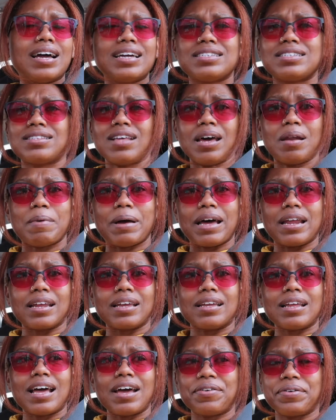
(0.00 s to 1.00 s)
I just thought about
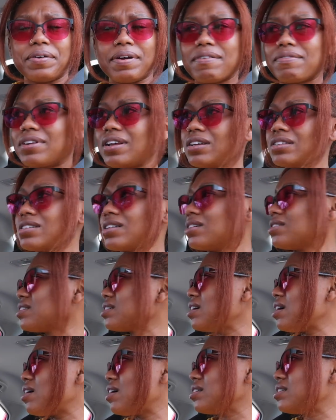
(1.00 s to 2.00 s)
it. I don't even have a nail salon
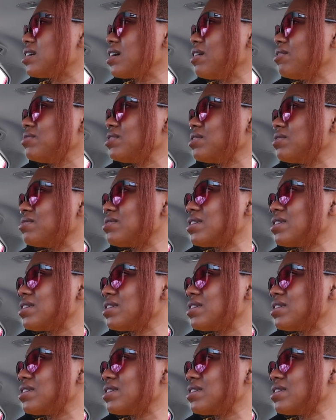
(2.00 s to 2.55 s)
to go to.